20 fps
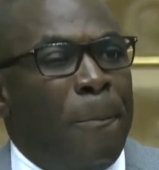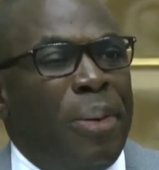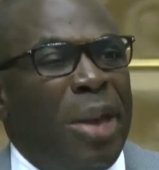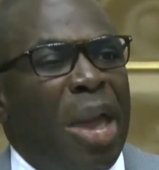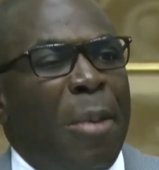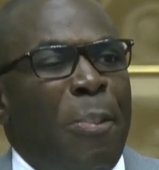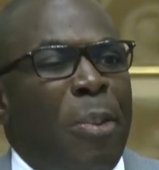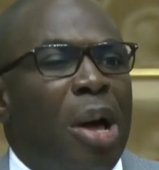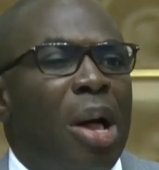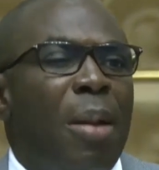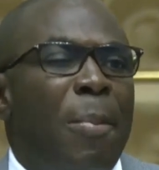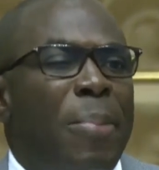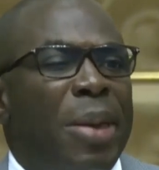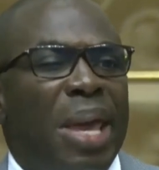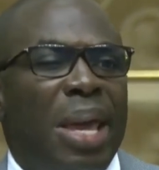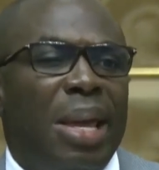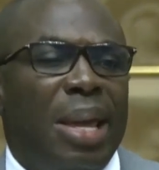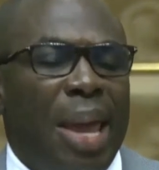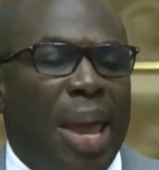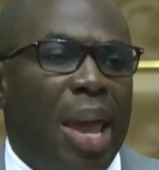people
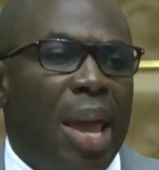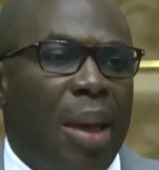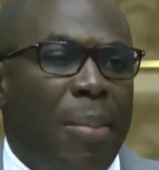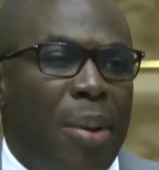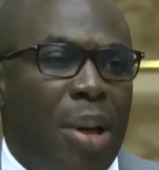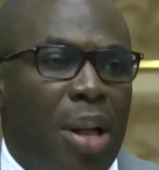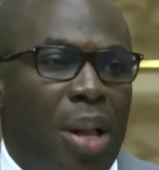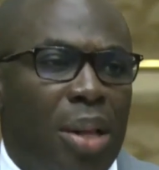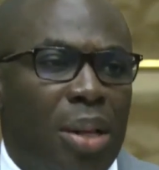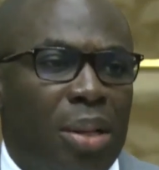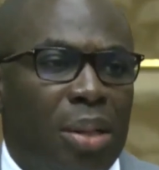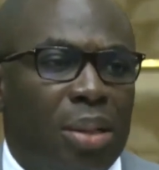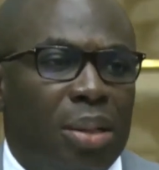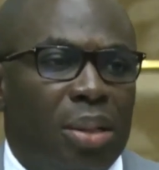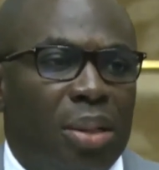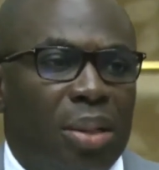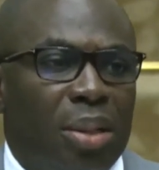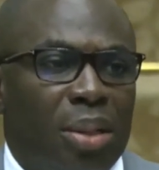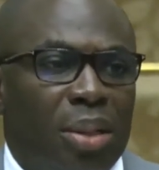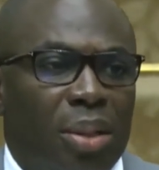being able
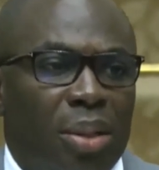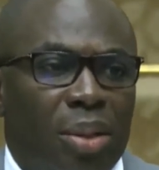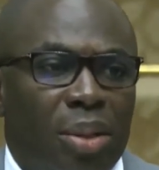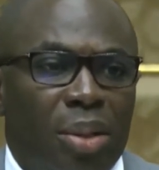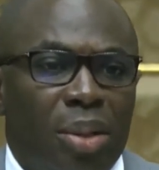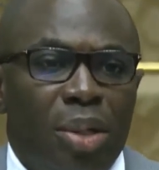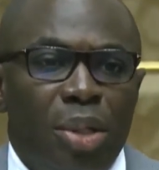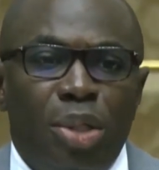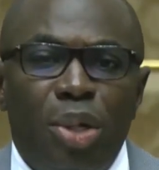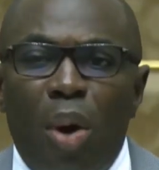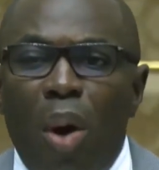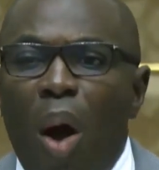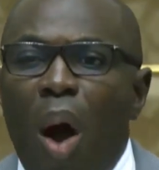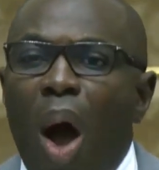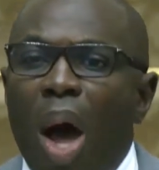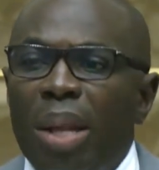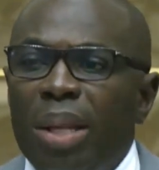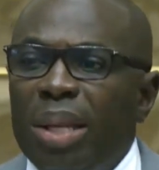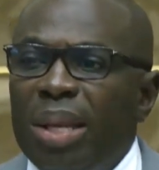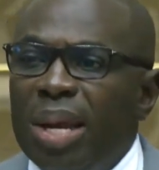to
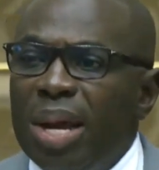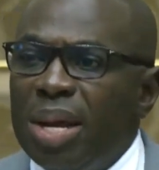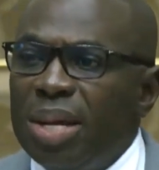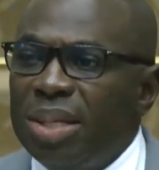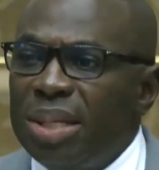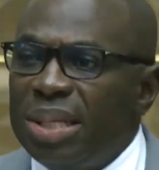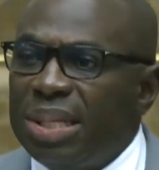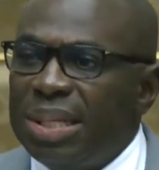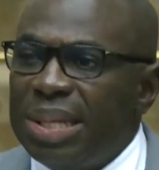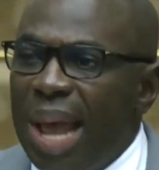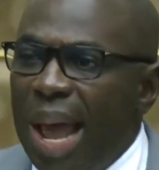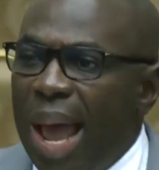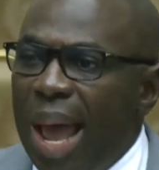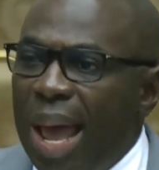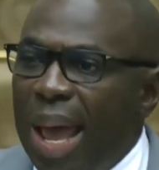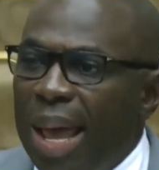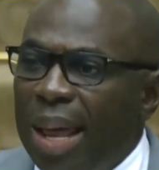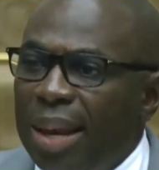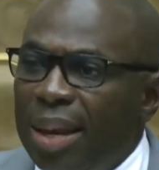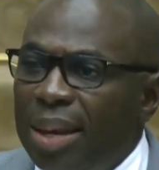
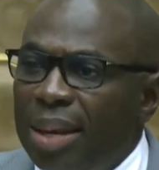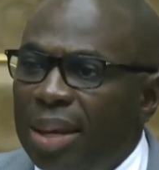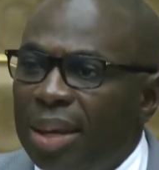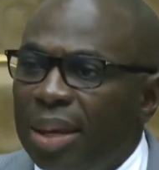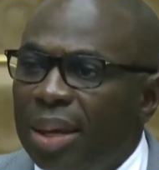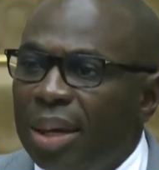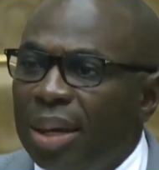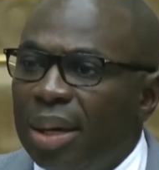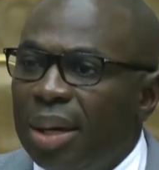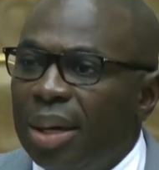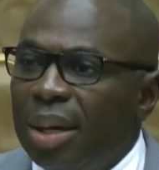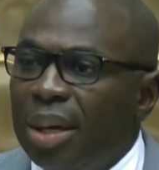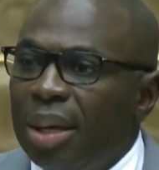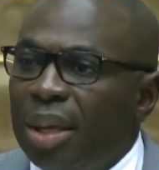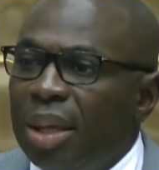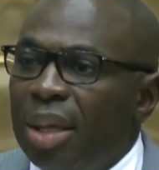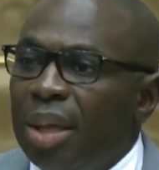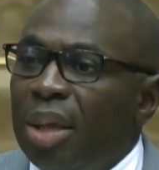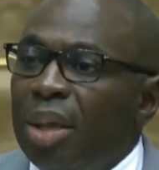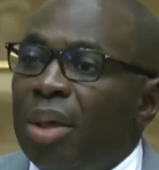understand
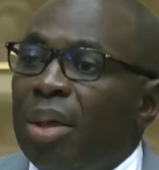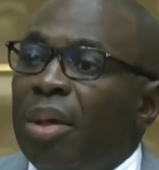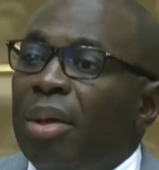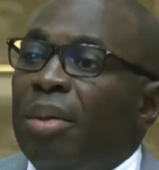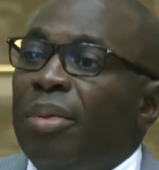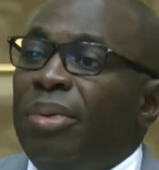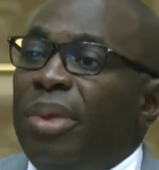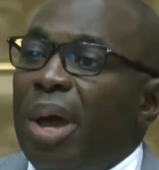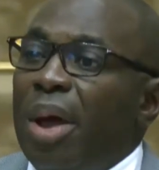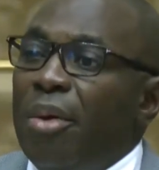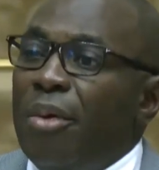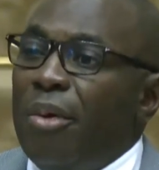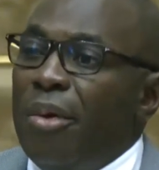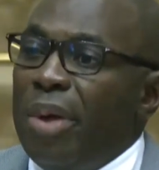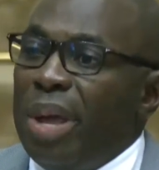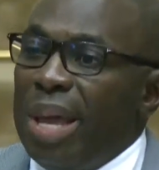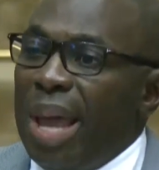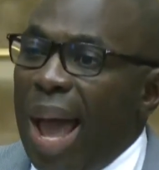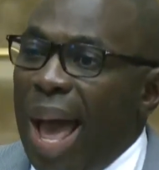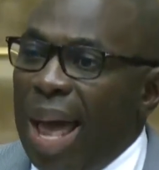the
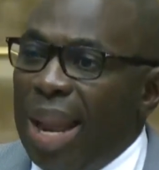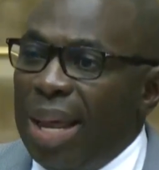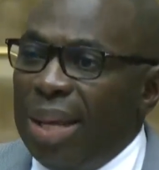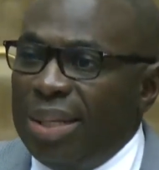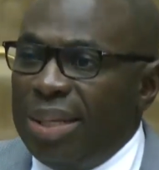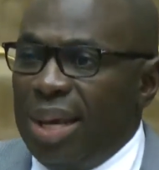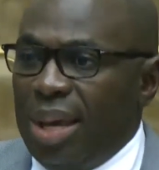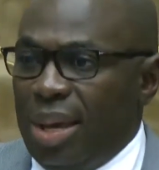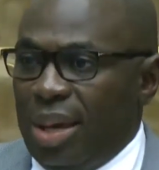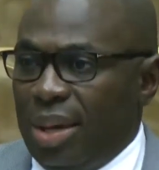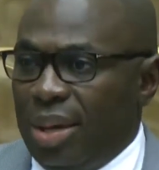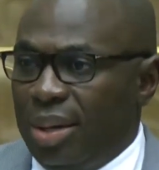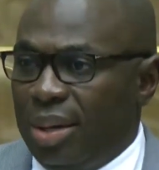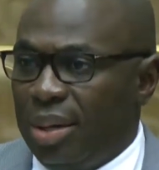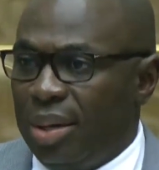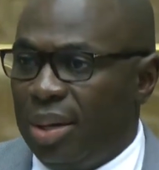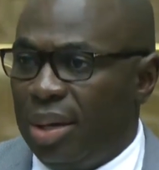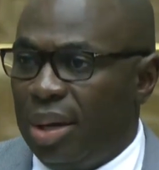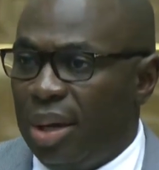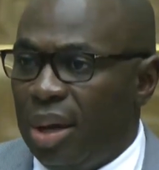reality
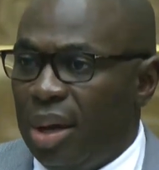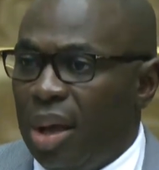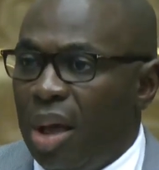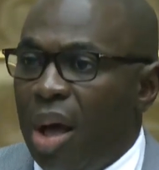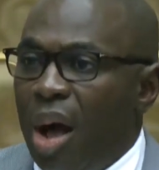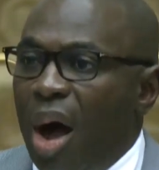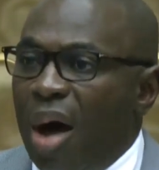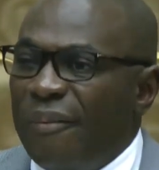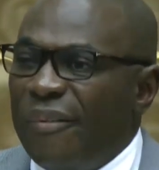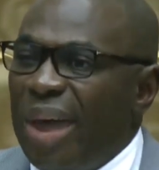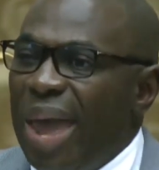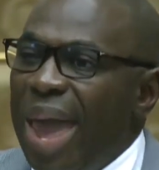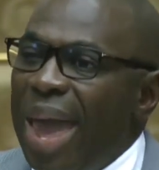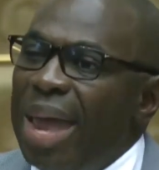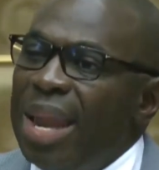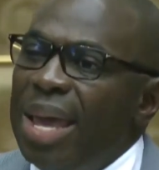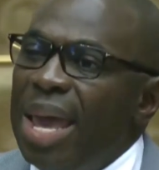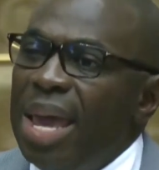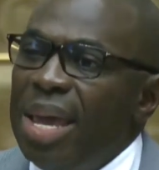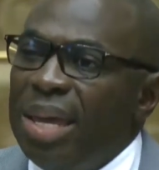of
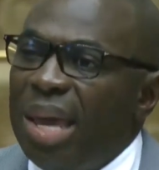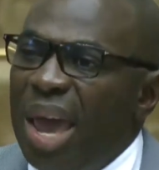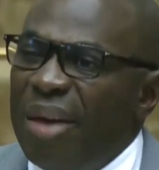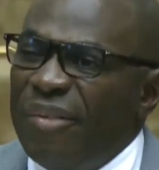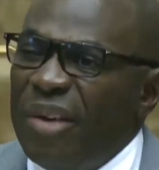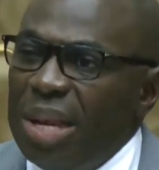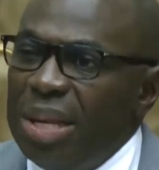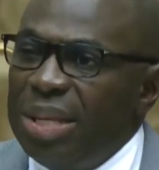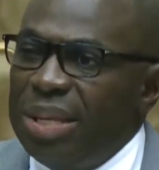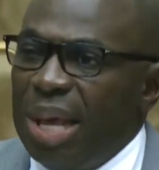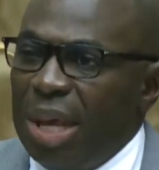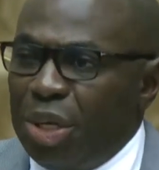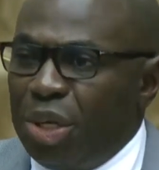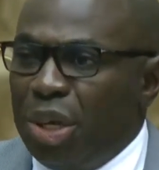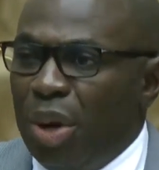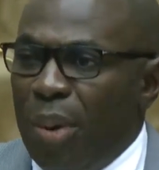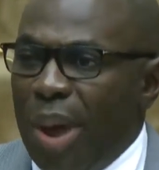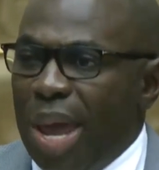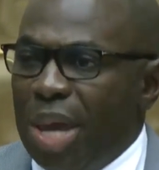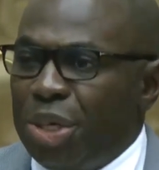any given
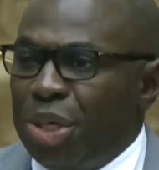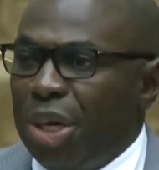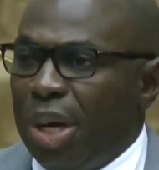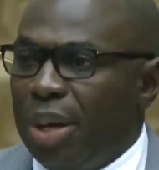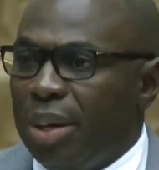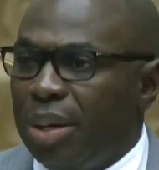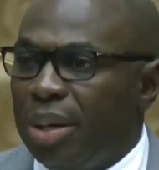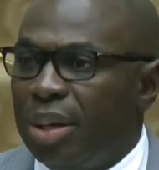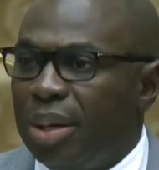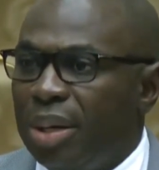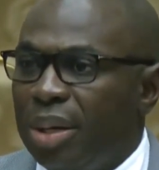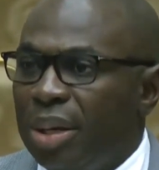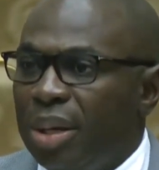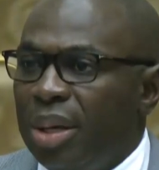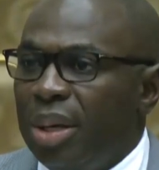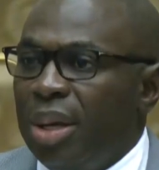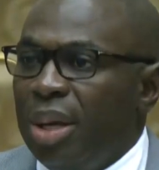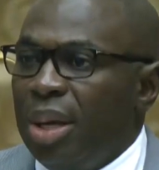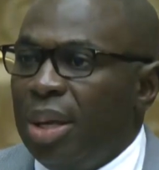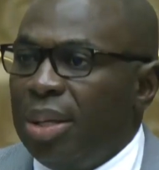situation
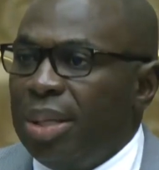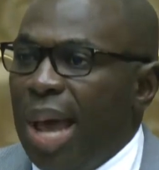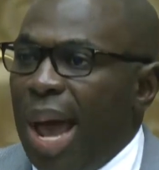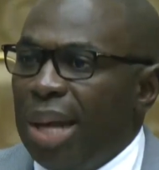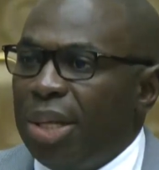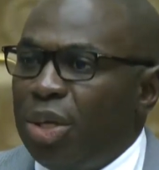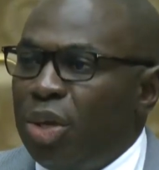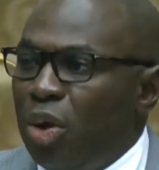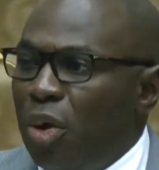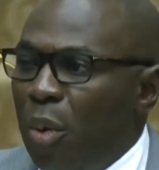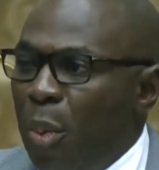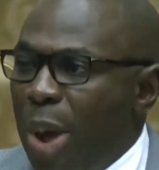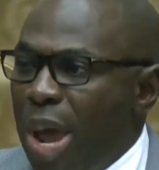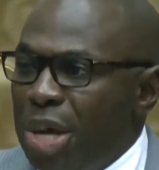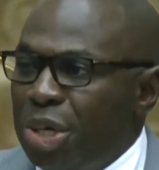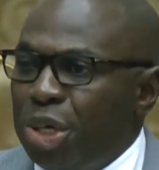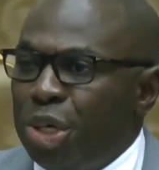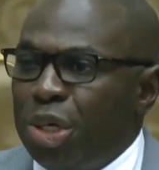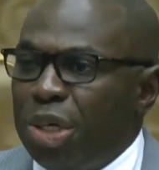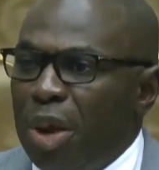that you
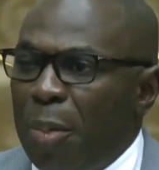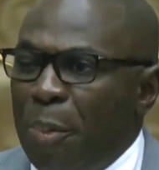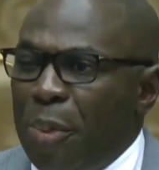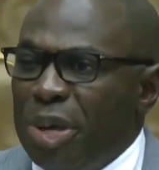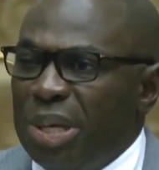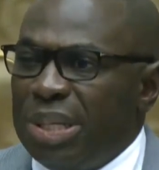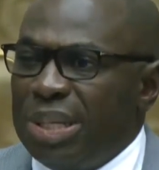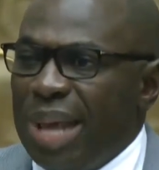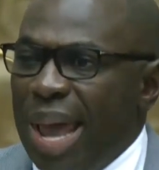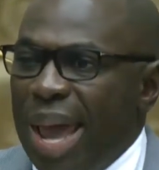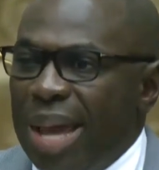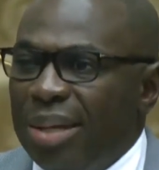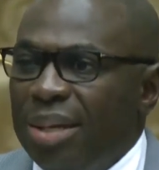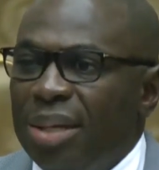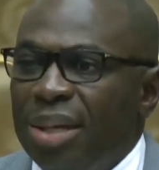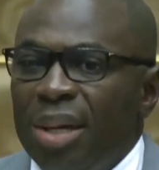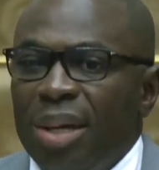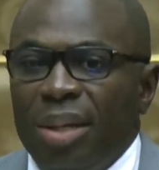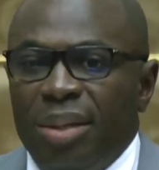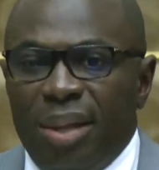wish to
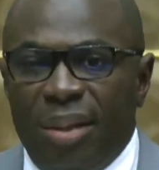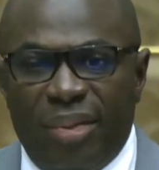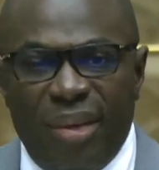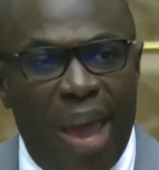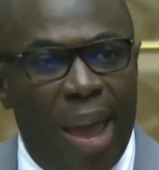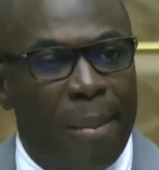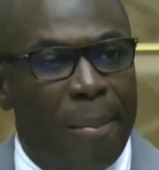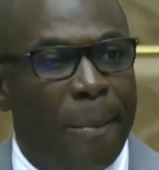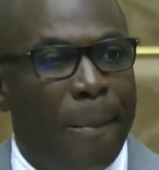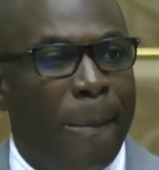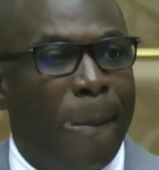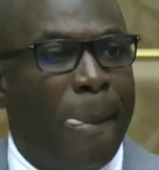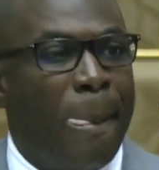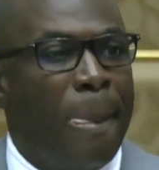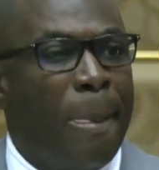present to them.